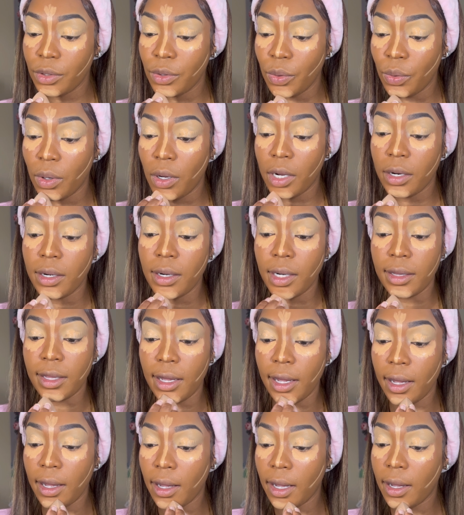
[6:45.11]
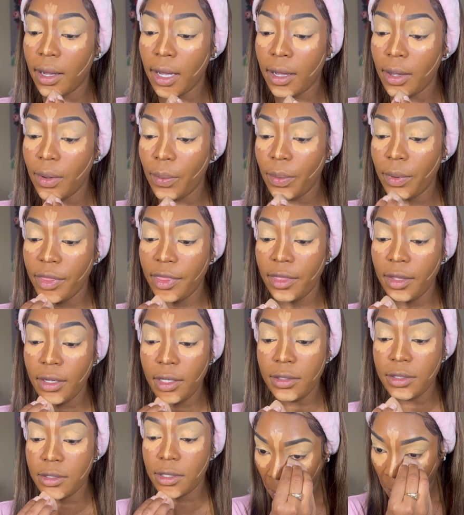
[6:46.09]
go under the eye with
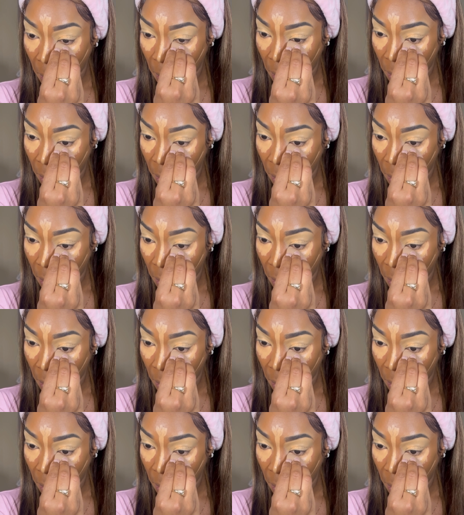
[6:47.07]
it.